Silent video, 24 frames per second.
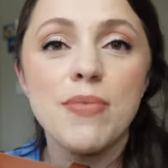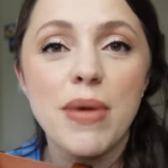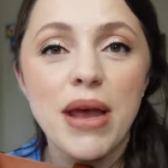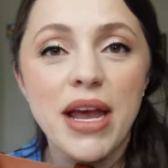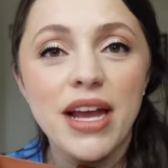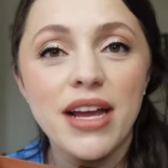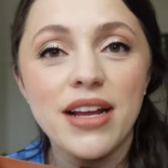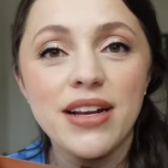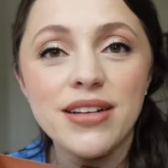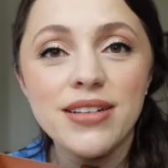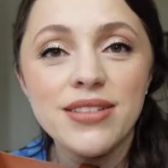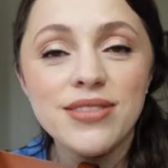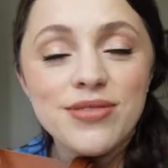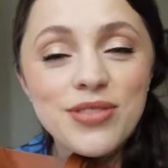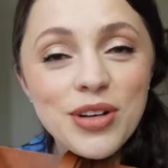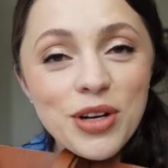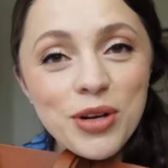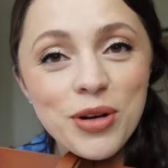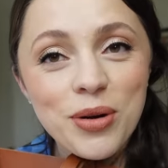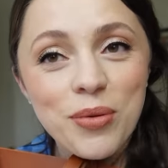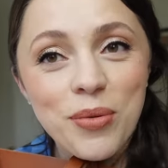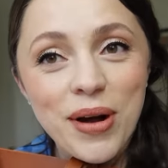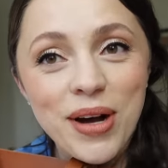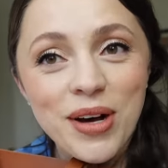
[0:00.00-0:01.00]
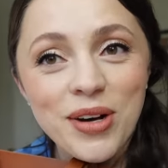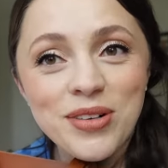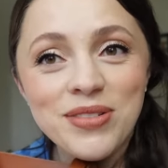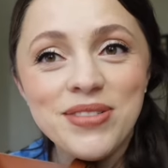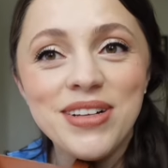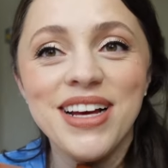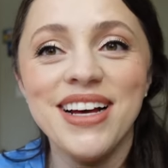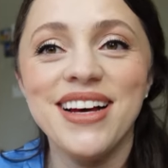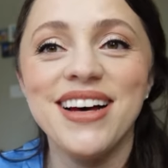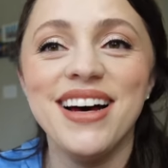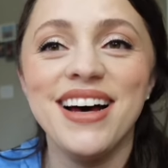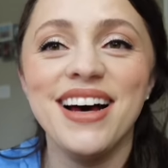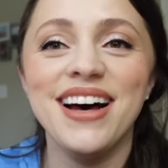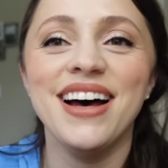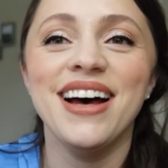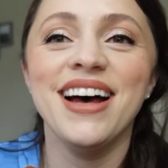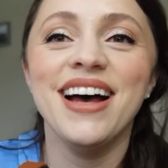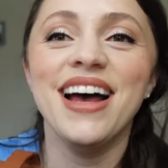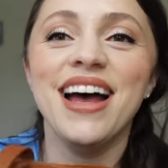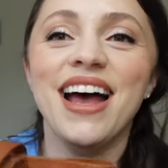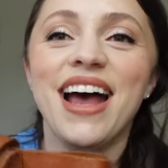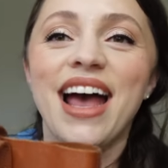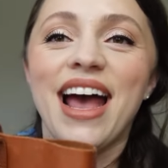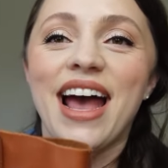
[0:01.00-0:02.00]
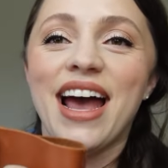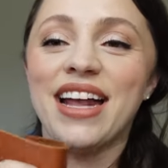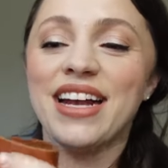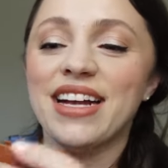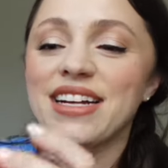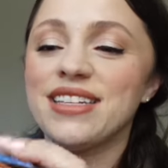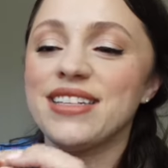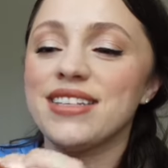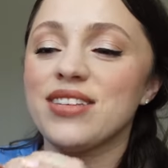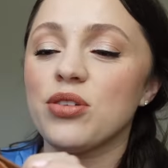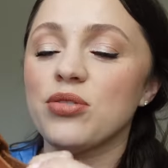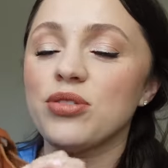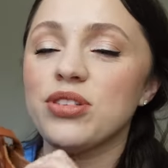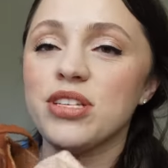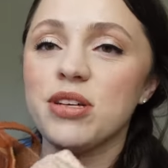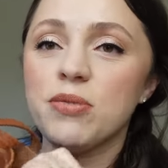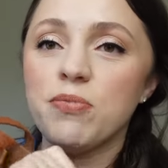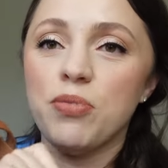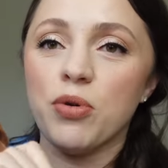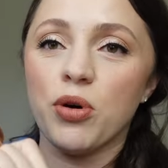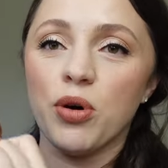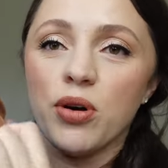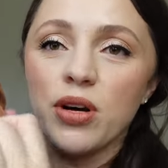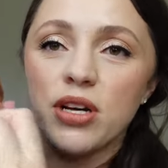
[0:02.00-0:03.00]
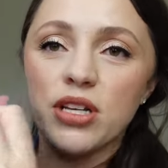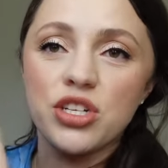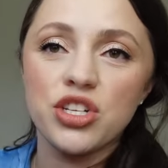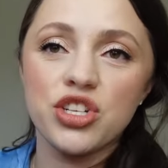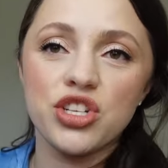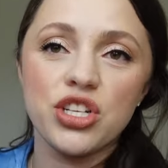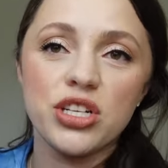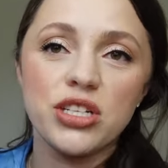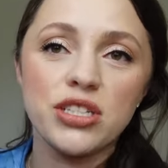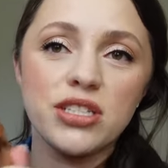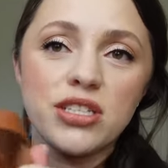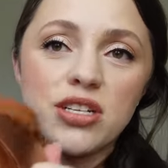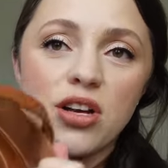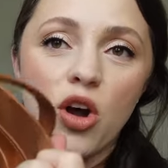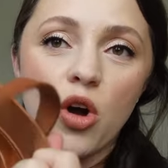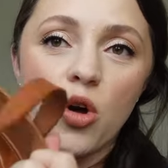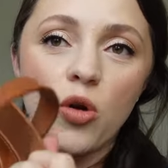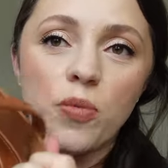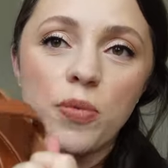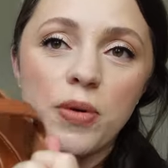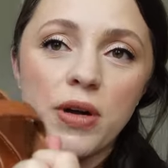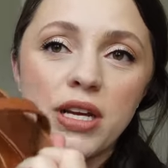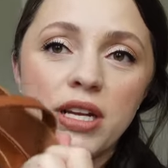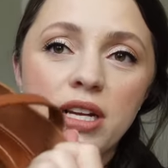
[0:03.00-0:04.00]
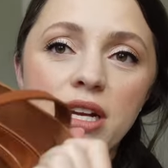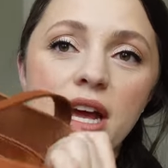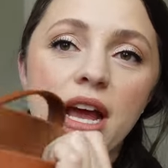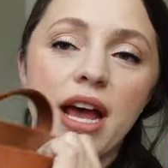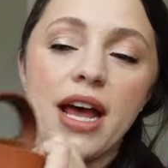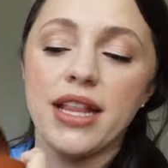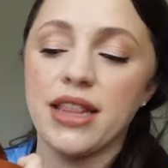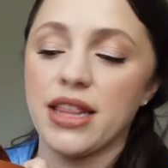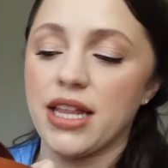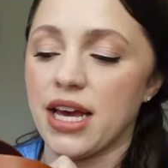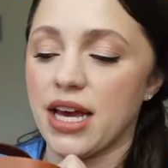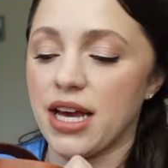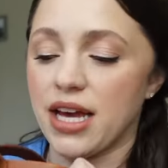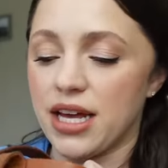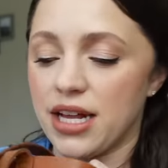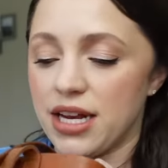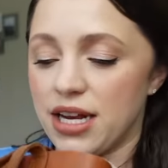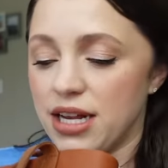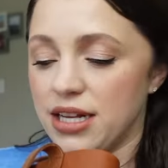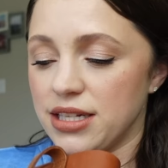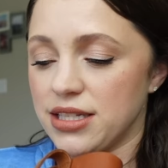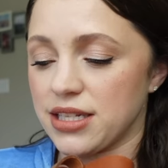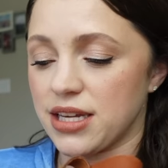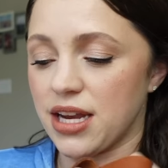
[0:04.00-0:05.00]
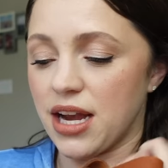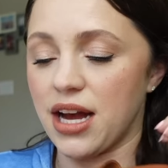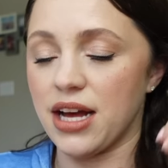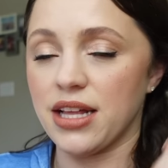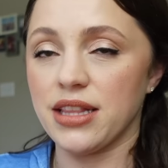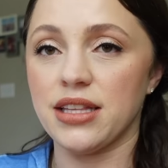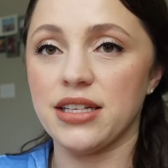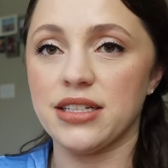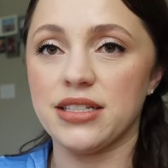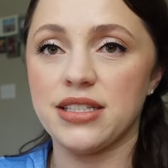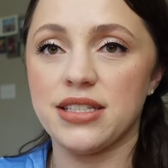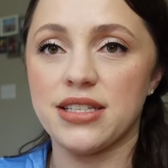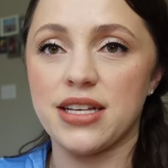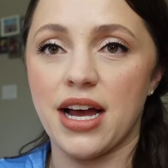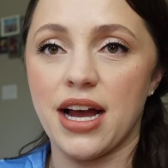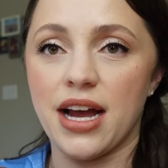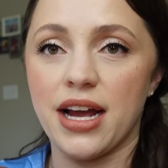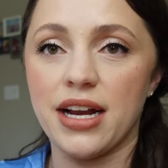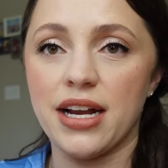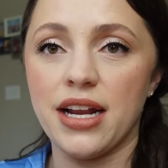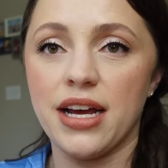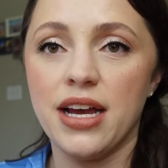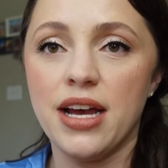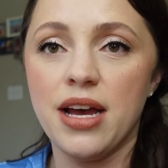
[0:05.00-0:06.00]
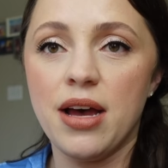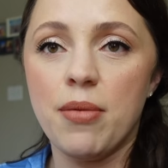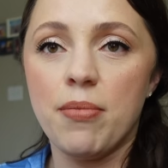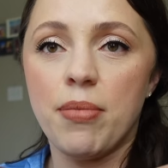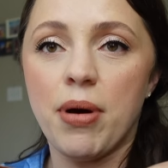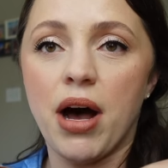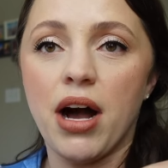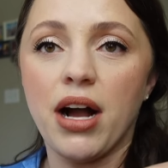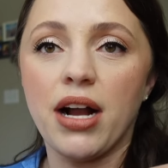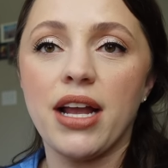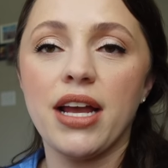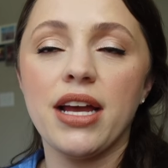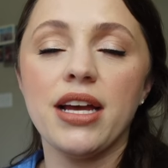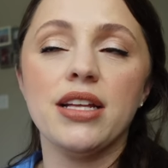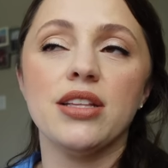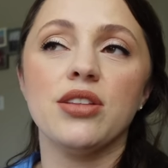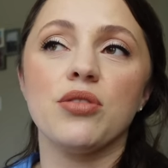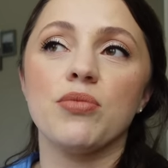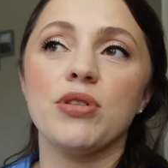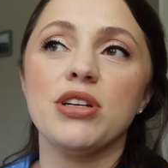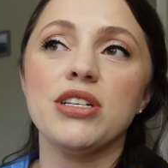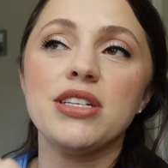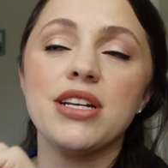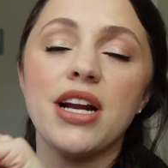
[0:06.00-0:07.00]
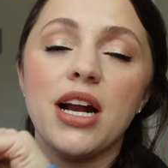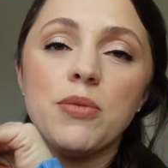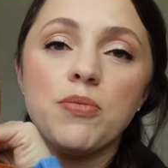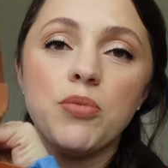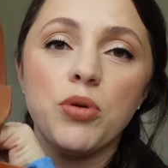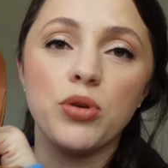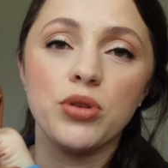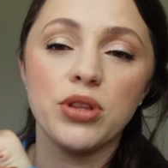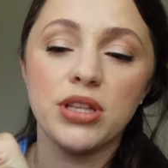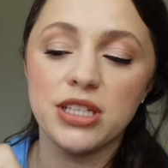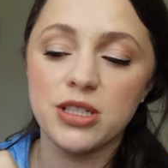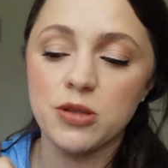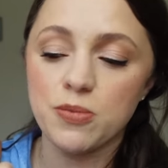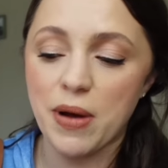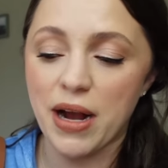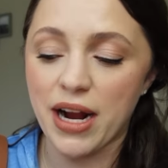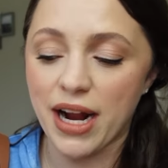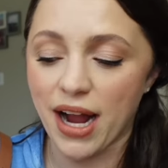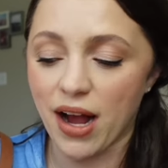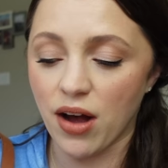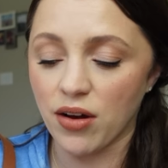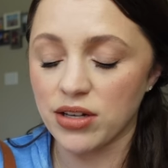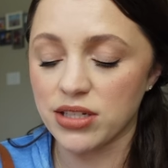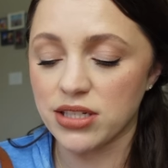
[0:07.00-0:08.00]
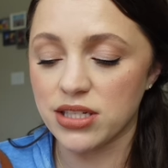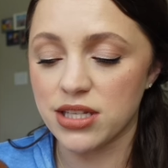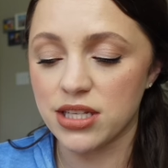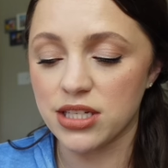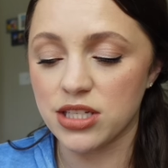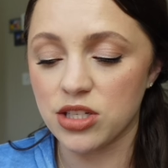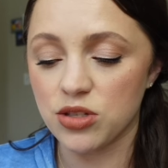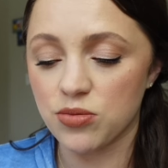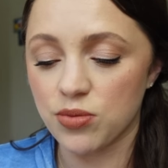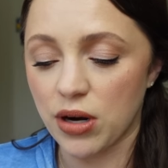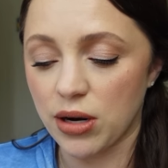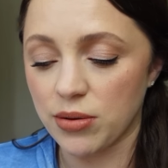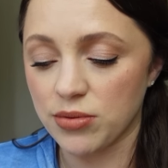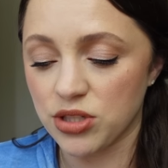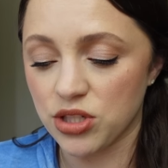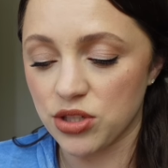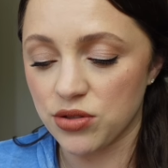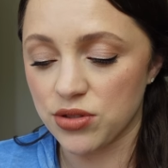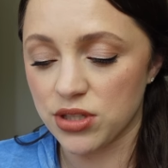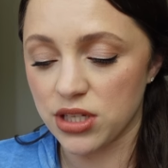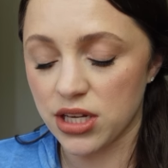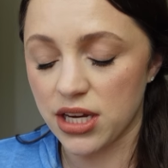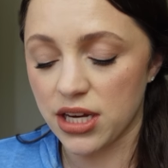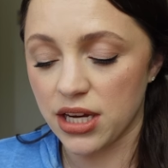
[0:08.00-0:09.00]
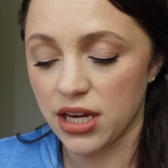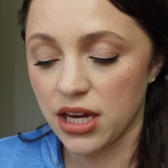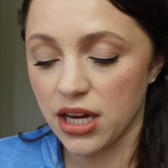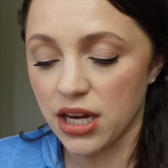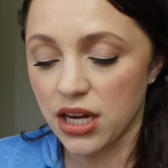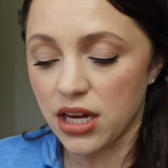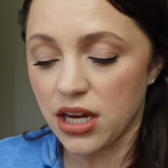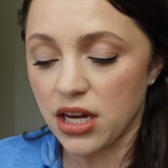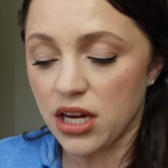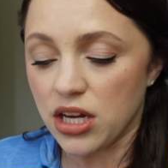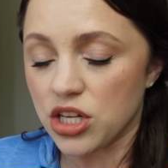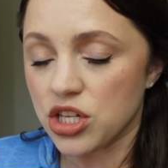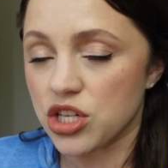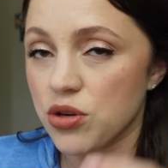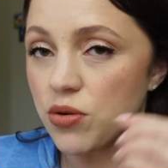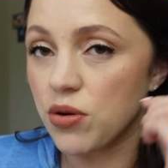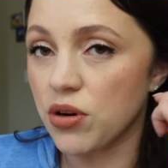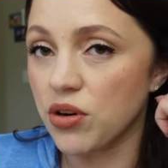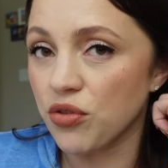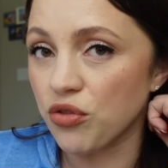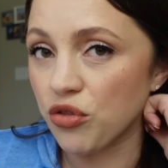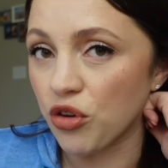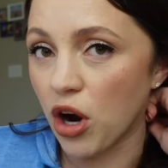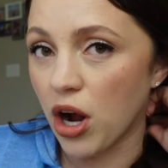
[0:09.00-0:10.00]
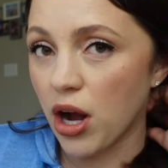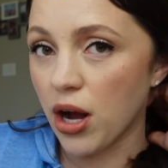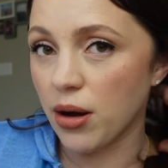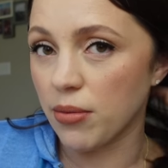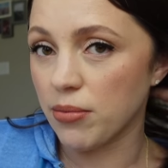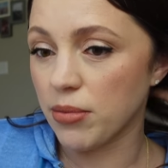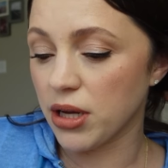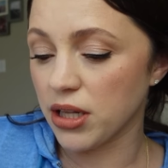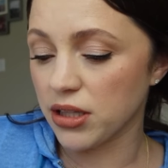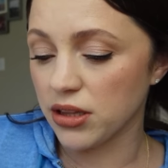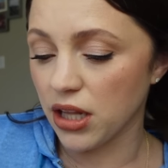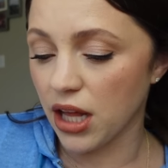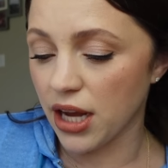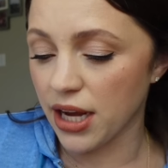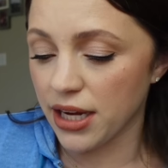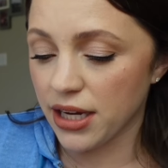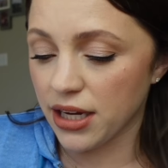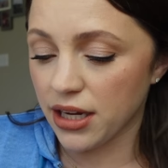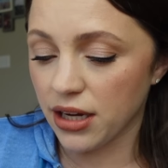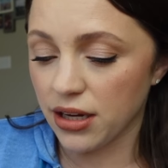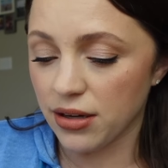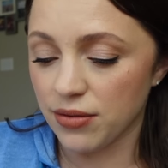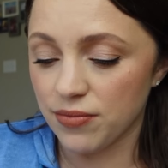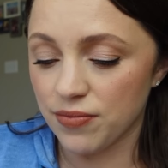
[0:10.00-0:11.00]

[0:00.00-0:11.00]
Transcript: made very well. And it's so simple. It's just open and then it's got this side pocket. And the reason I pulled this back out is this is what I was using to and from like